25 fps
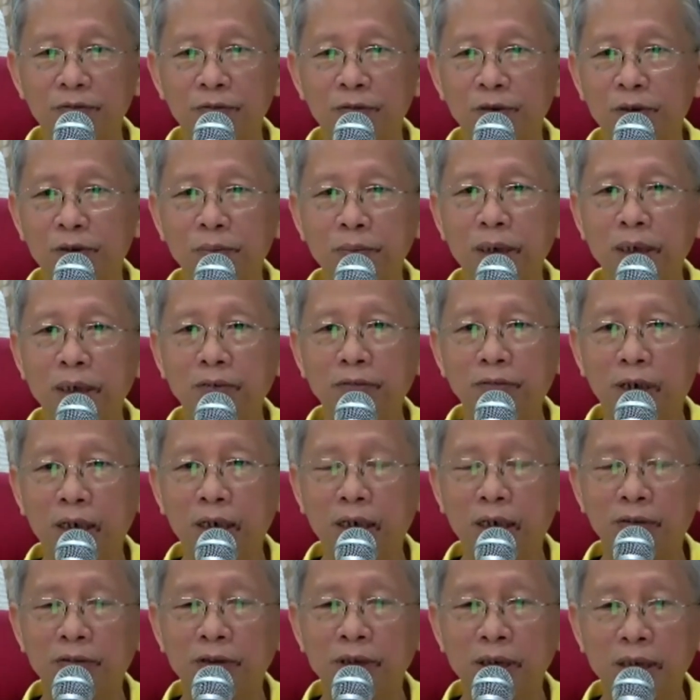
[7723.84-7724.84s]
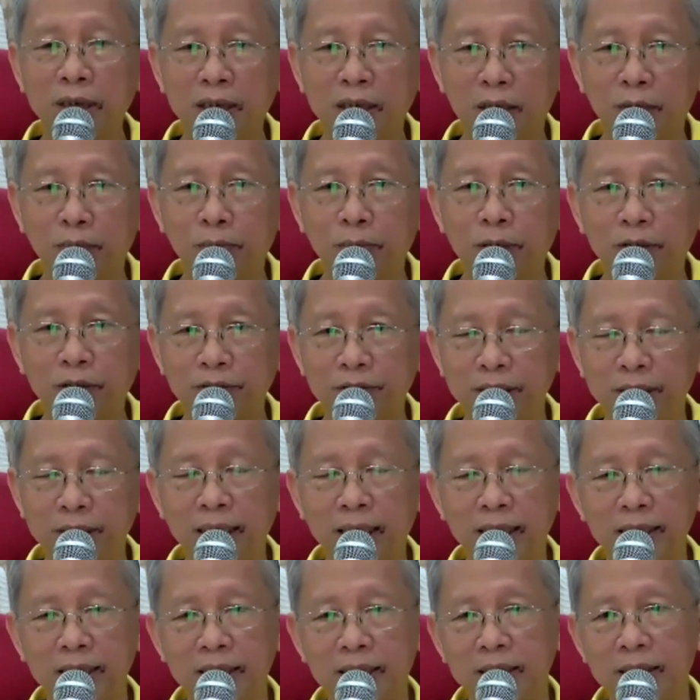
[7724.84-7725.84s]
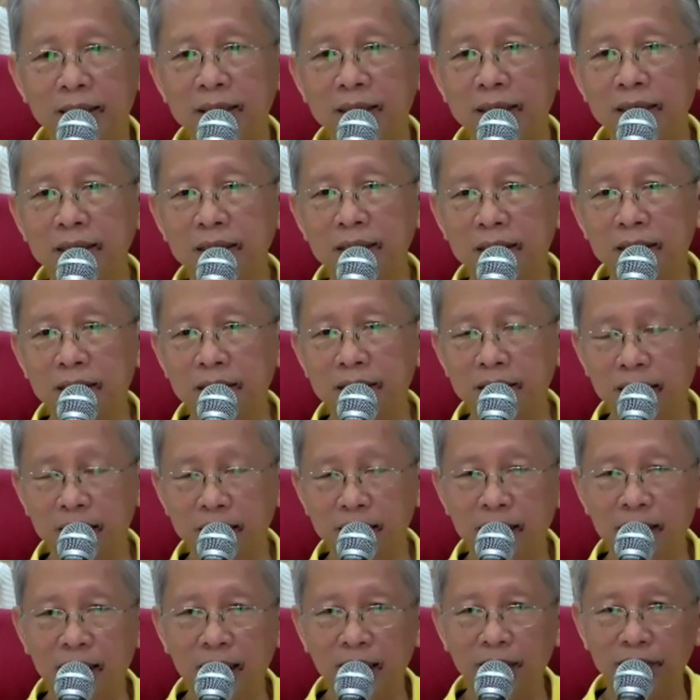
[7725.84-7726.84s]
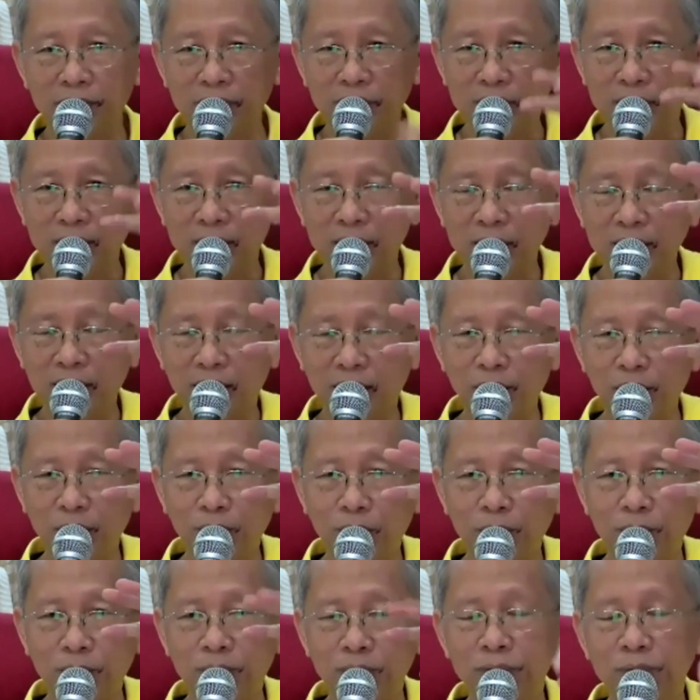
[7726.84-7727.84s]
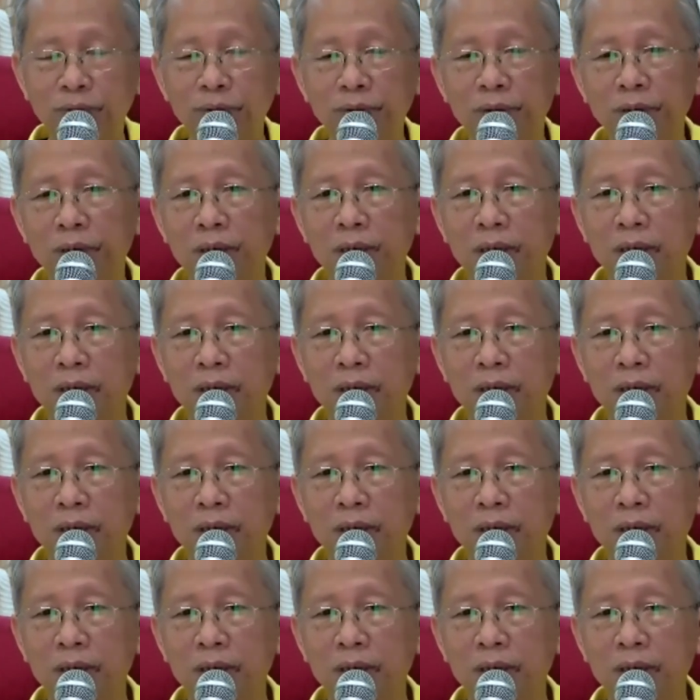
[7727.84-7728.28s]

For me, when I was in the private sector, that 11 years I told you,